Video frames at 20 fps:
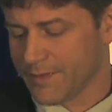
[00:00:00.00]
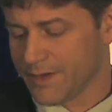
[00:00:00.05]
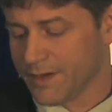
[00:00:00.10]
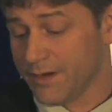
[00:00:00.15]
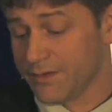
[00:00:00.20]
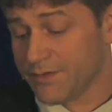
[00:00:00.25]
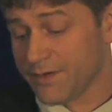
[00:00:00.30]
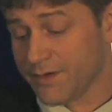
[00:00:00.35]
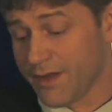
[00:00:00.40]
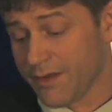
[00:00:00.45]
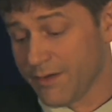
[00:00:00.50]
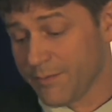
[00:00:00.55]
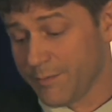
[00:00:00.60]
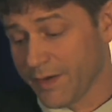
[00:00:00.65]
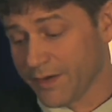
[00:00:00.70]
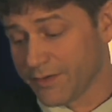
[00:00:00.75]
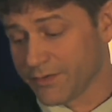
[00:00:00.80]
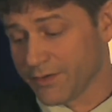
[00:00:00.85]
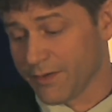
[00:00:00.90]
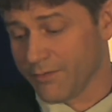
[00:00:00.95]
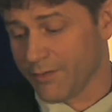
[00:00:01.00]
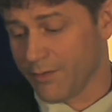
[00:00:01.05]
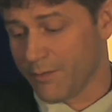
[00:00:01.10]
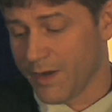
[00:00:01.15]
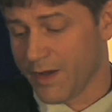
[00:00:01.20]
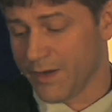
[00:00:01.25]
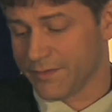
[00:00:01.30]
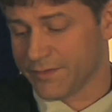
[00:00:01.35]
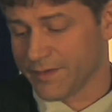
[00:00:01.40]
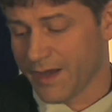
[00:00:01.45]
Here's another picture of a
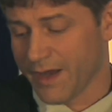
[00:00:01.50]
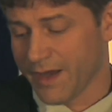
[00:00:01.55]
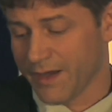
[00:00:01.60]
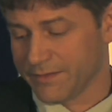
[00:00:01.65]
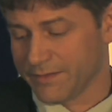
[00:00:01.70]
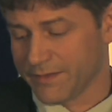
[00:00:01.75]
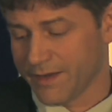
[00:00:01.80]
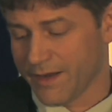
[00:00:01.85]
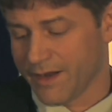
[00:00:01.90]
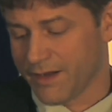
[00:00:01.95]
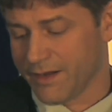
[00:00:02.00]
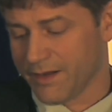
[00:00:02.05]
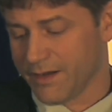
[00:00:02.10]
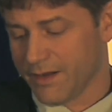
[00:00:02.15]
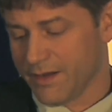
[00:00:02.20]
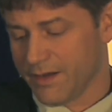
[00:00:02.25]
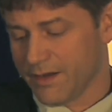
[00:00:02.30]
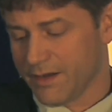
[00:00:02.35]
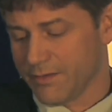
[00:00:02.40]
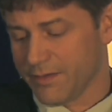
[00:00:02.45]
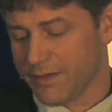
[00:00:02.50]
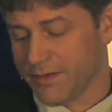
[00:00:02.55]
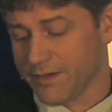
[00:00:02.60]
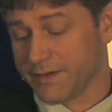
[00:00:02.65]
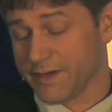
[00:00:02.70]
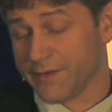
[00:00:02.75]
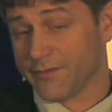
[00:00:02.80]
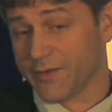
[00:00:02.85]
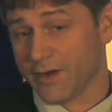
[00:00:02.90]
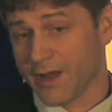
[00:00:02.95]
well site with a
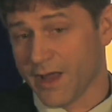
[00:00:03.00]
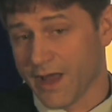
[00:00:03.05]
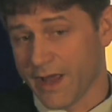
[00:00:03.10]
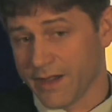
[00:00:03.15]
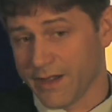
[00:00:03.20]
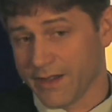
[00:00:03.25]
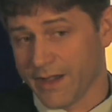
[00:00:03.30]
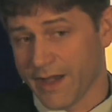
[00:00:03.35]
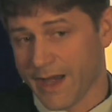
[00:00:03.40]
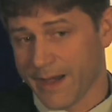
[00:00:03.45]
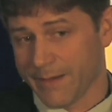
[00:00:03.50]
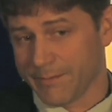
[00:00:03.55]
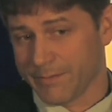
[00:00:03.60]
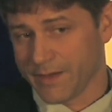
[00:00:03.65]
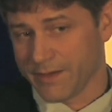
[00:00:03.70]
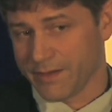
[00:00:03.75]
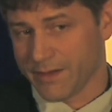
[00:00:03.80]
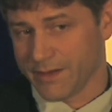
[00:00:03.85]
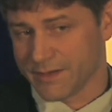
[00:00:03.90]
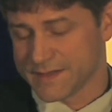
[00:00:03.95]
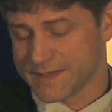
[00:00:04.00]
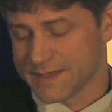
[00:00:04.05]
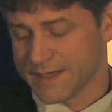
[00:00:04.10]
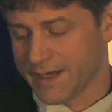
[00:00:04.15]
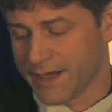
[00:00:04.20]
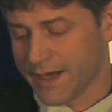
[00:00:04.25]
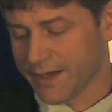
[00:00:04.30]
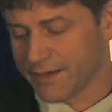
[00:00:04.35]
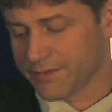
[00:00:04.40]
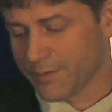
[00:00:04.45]
different kind of name than the
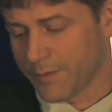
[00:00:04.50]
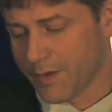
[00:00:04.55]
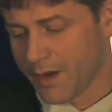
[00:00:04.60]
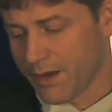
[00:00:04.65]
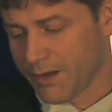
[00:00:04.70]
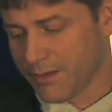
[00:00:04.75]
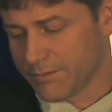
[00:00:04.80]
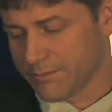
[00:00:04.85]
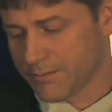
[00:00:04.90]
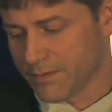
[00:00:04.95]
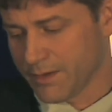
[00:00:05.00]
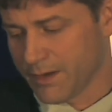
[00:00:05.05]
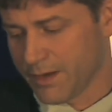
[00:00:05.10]
CNX well.